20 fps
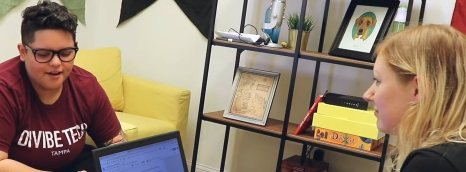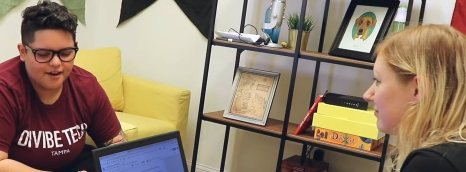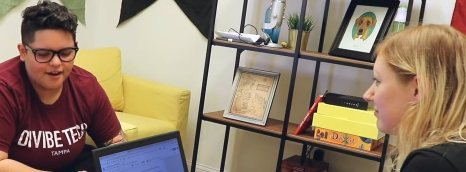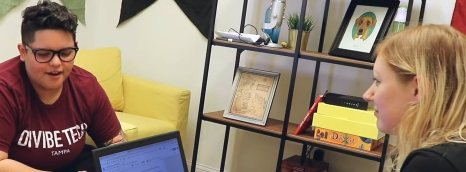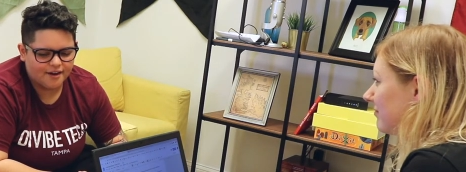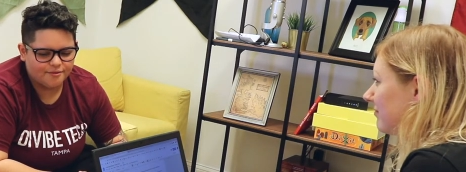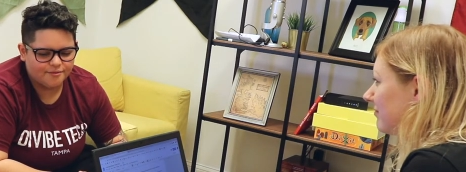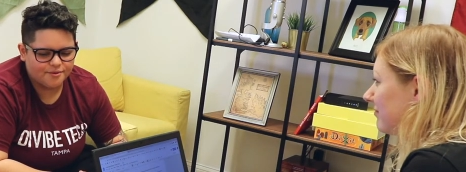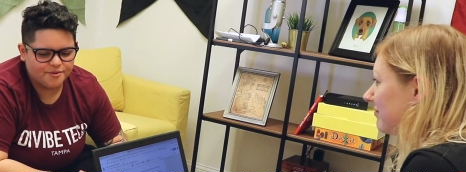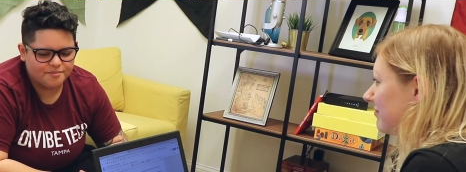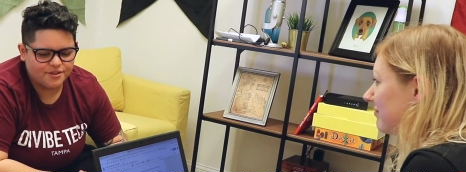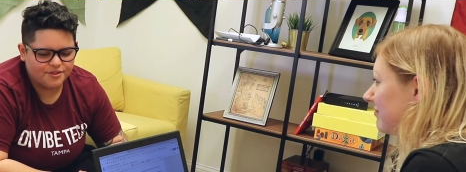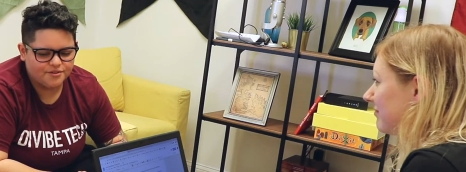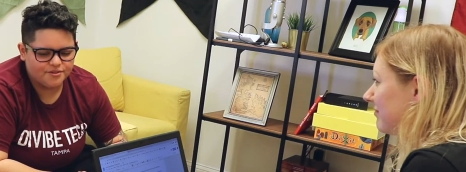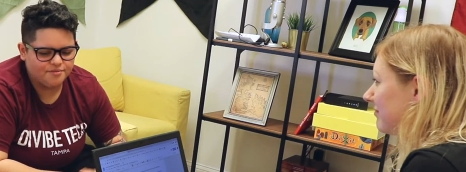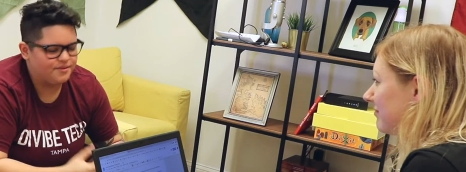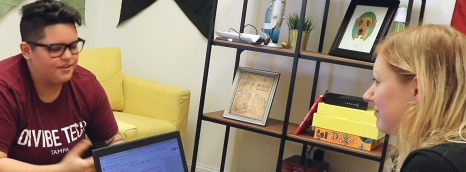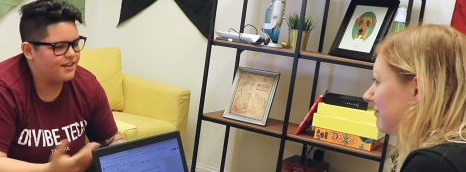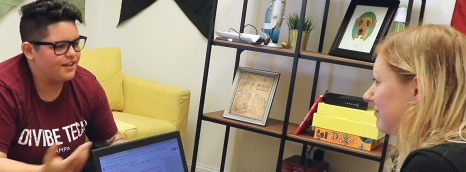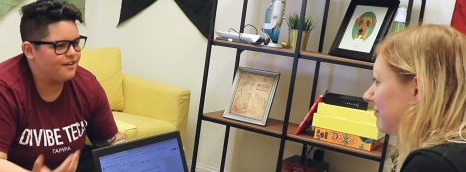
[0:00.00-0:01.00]
Speaker 1: I would be
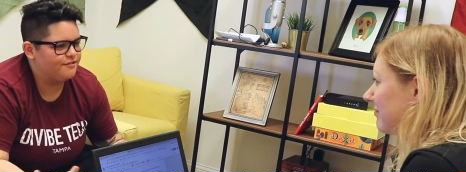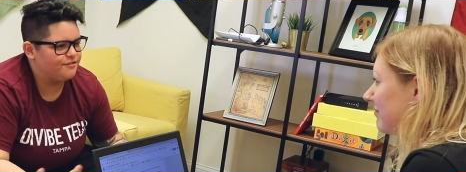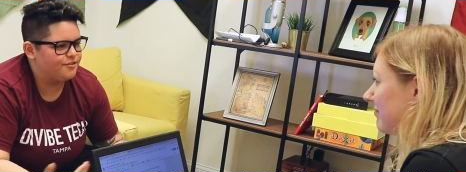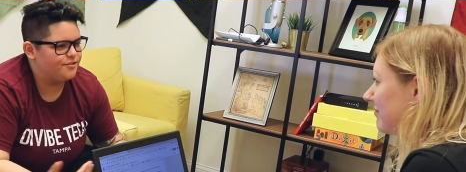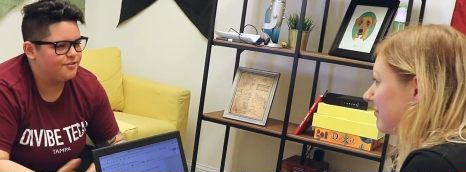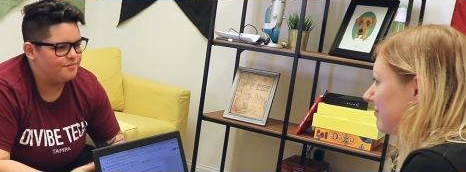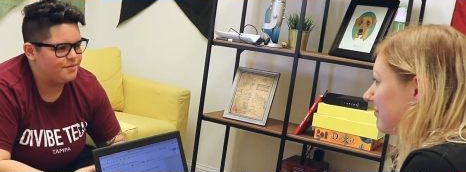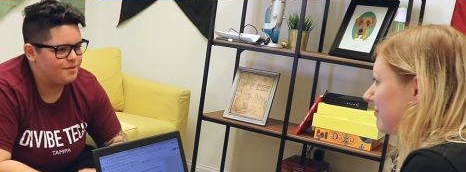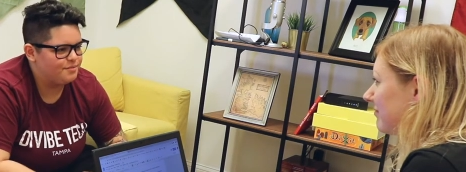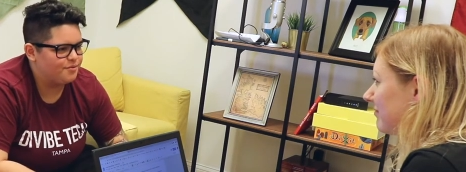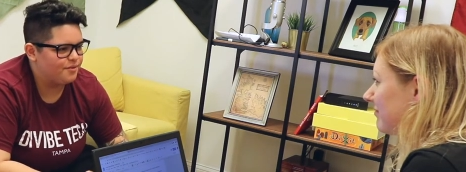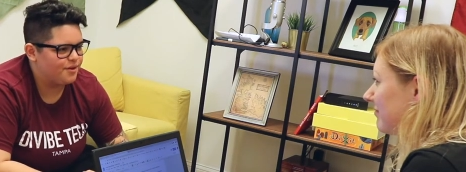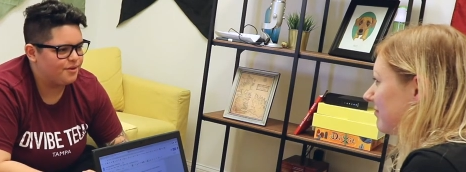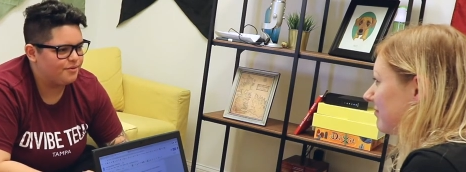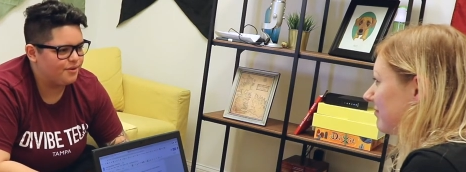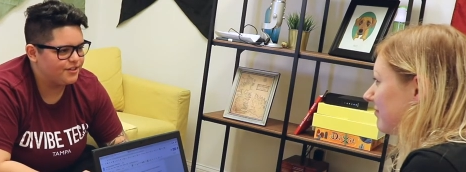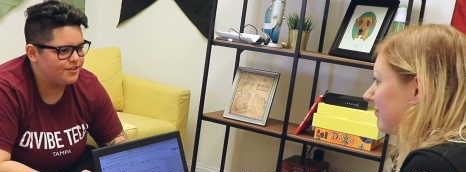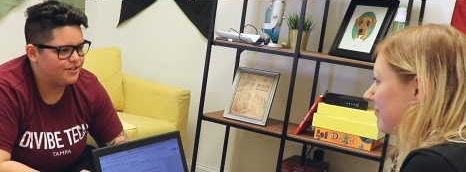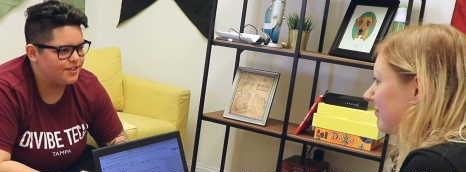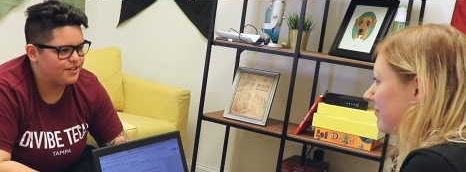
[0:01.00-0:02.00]
super thankful if people want
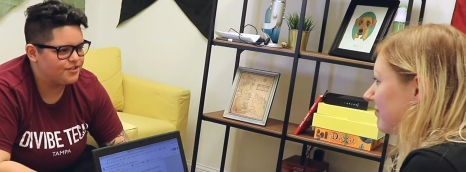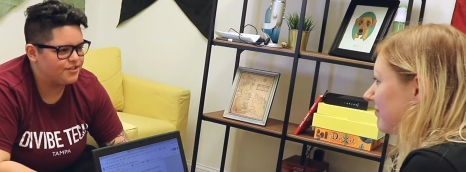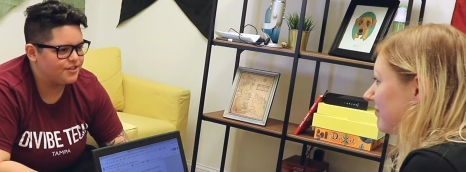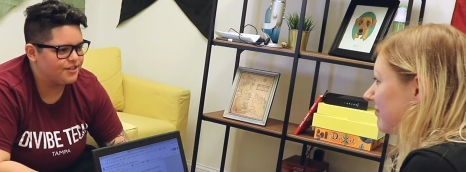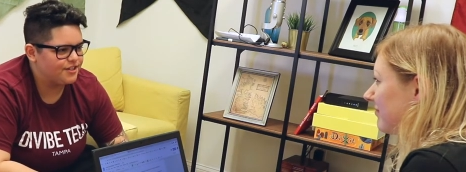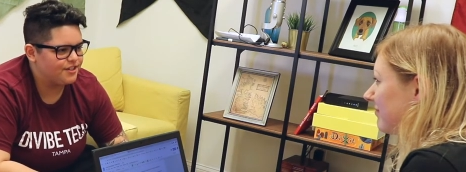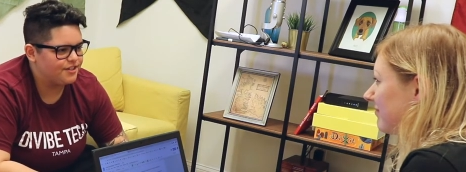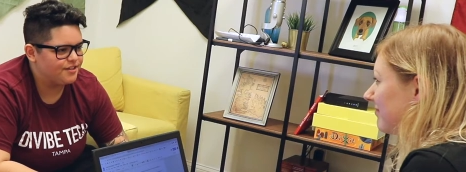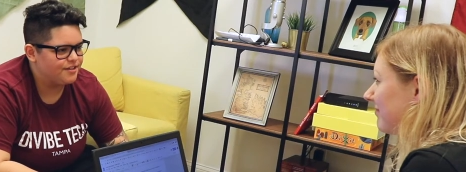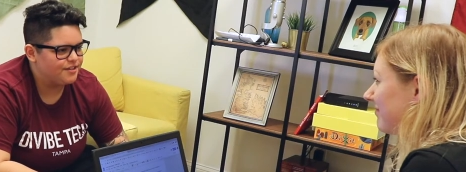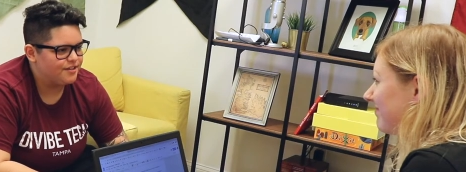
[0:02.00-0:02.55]
to watch that journey,